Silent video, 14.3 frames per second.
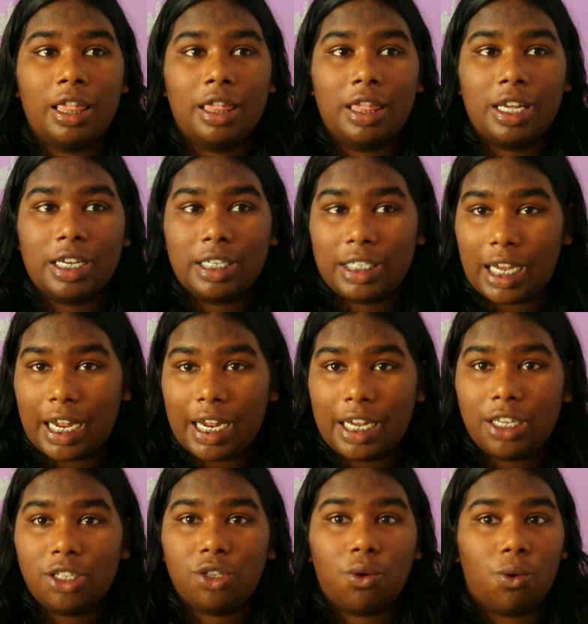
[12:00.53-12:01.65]
the
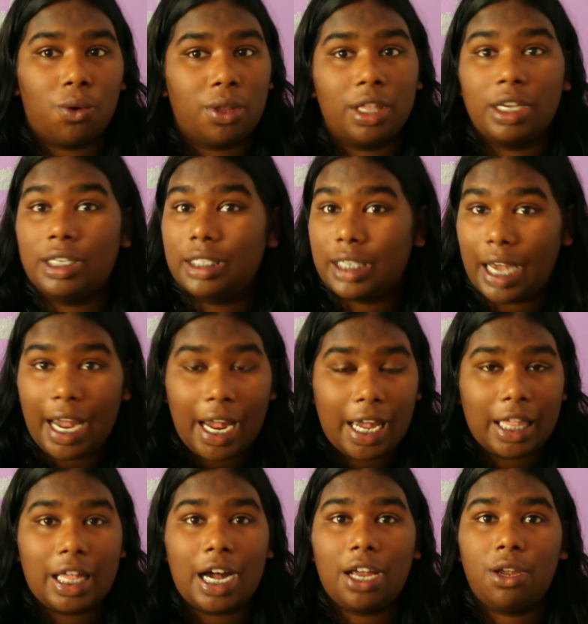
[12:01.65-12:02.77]
days or the day
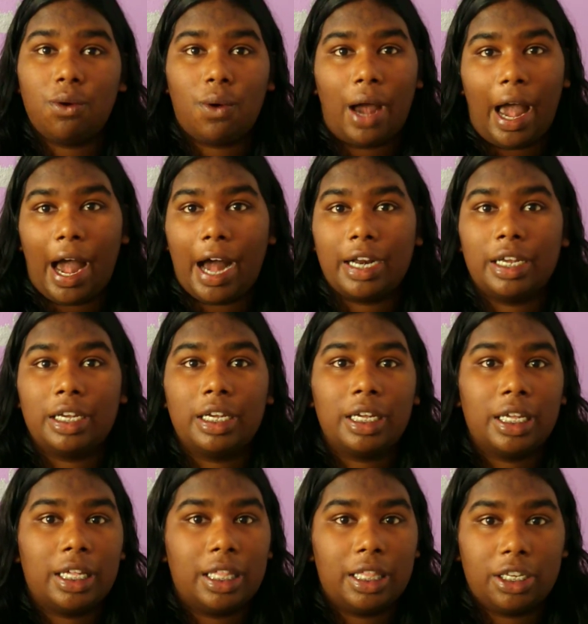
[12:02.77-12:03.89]
that you had
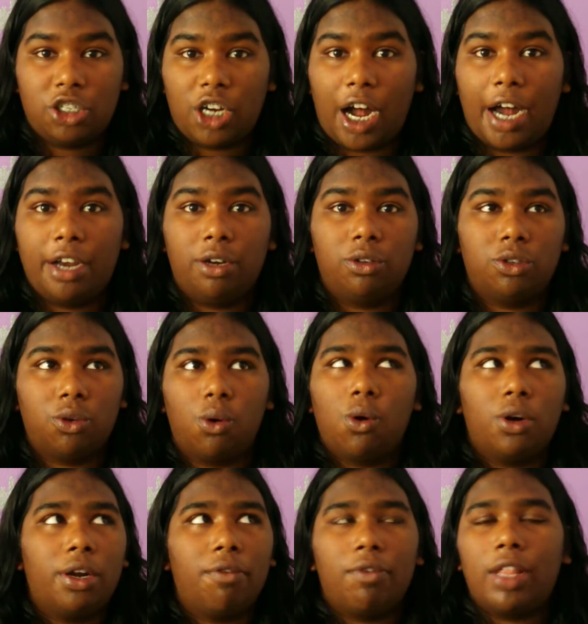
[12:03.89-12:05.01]
the child,
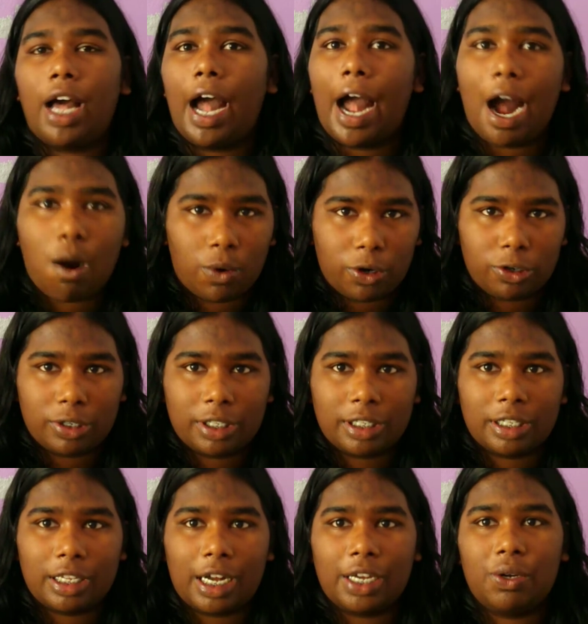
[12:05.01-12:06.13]
or even the
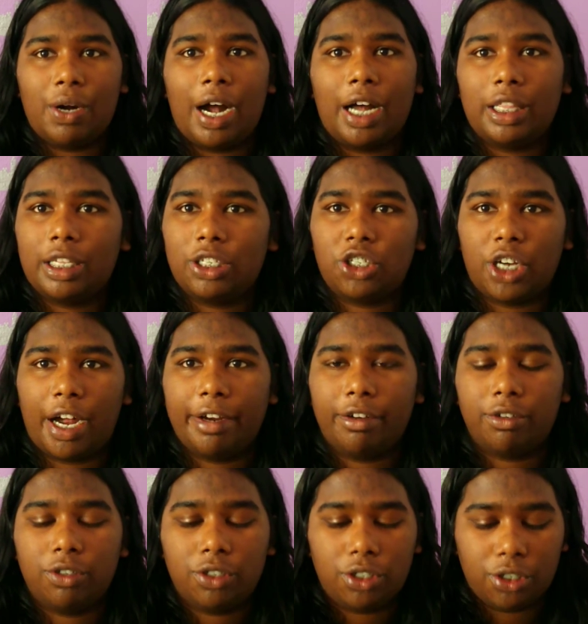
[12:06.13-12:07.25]
hours that you had the
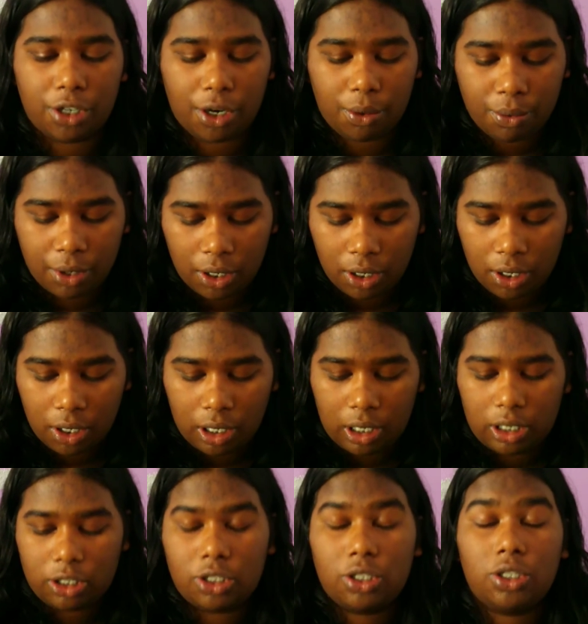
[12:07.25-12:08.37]
child, you know?
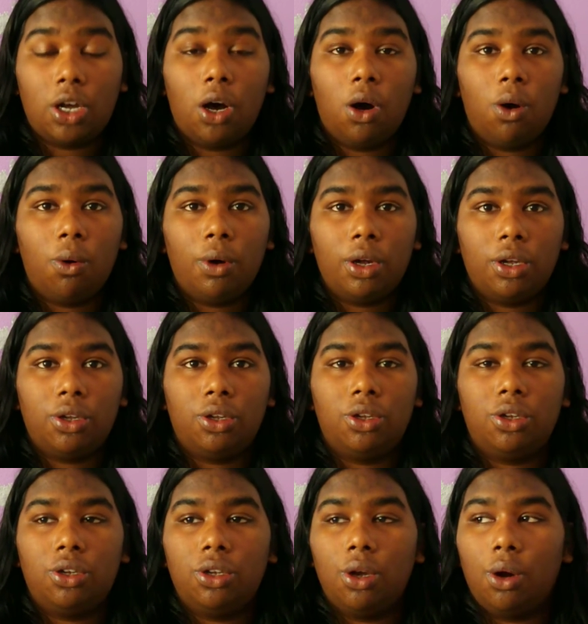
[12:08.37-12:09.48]
So
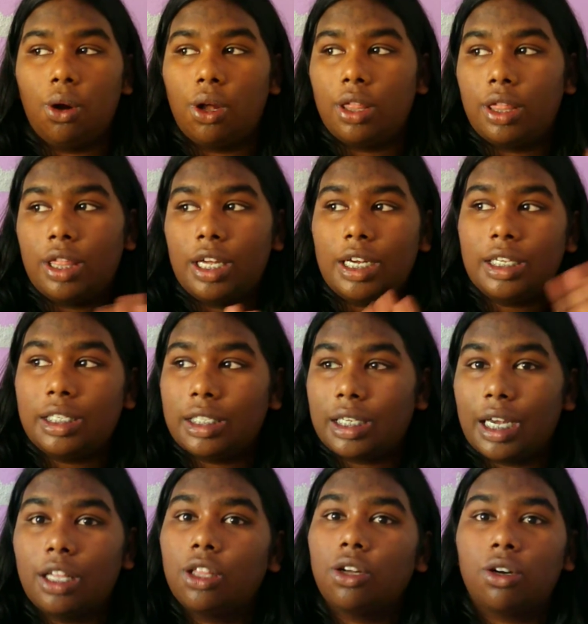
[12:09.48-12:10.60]
this
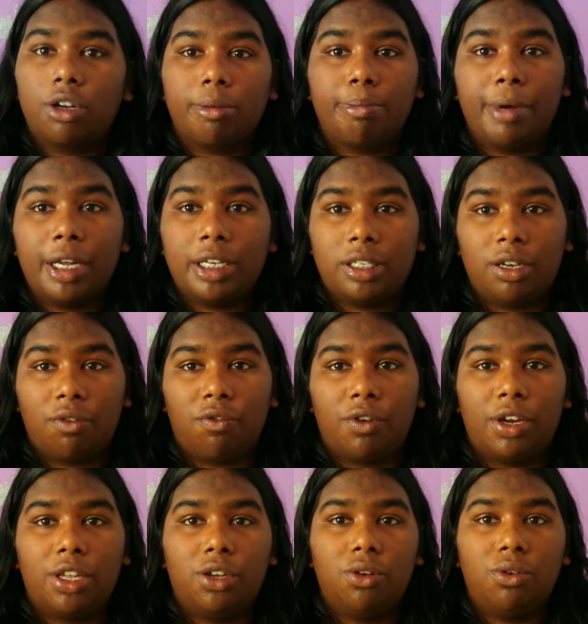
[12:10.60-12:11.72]
can look a bit
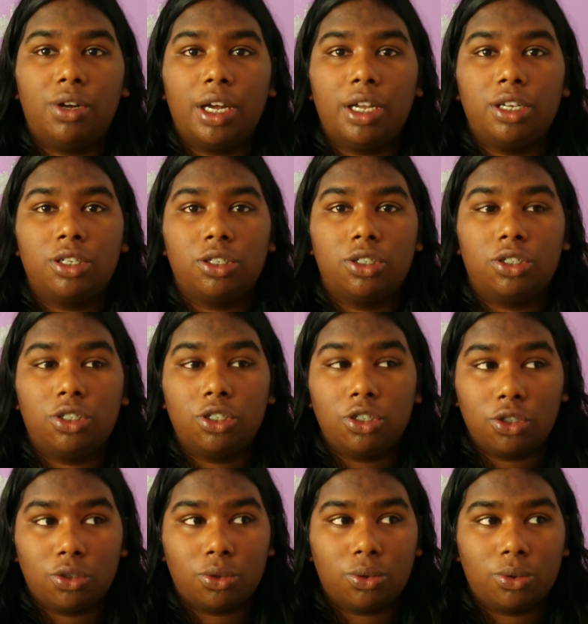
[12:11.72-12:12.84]
different. You can
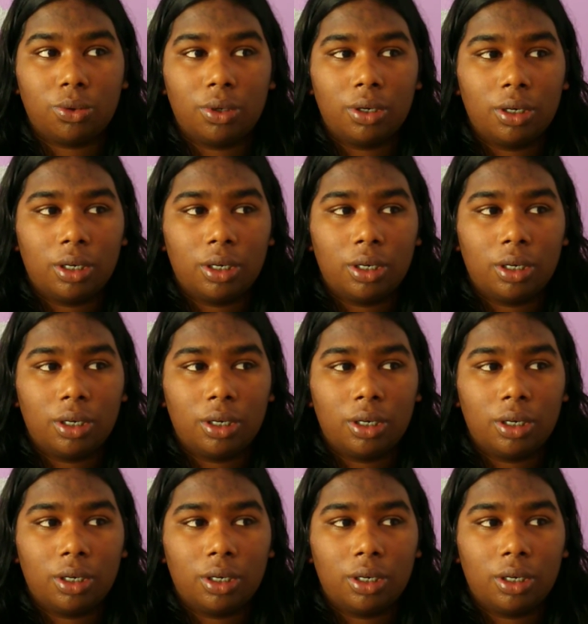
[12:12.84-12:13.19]
do